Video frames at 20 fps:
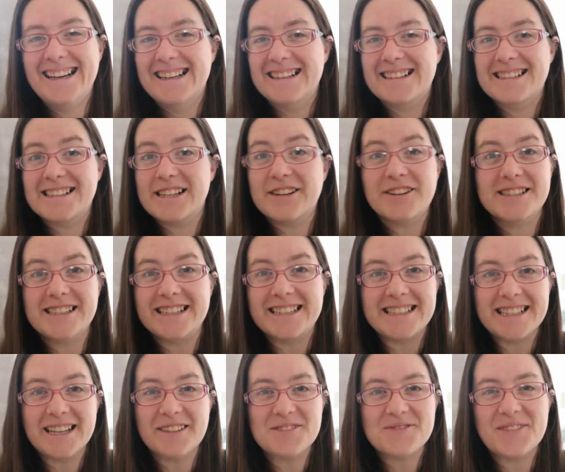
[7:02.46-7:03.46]
Seriously,
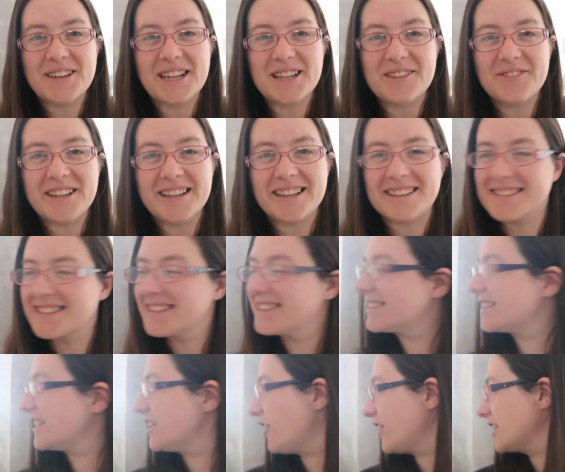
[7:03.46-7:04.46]
she loves being in the videos, doesn't
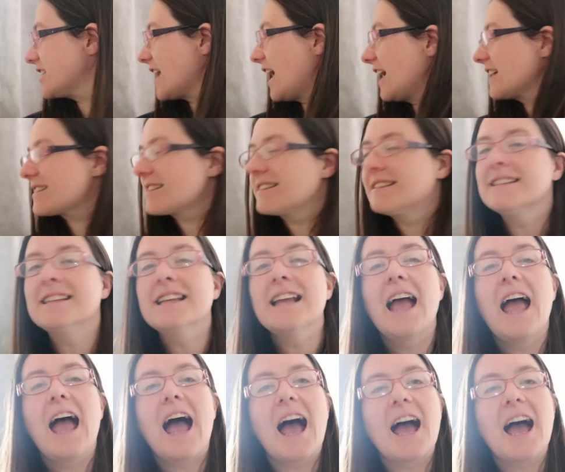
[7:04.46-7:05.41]
she? Hi Jazz!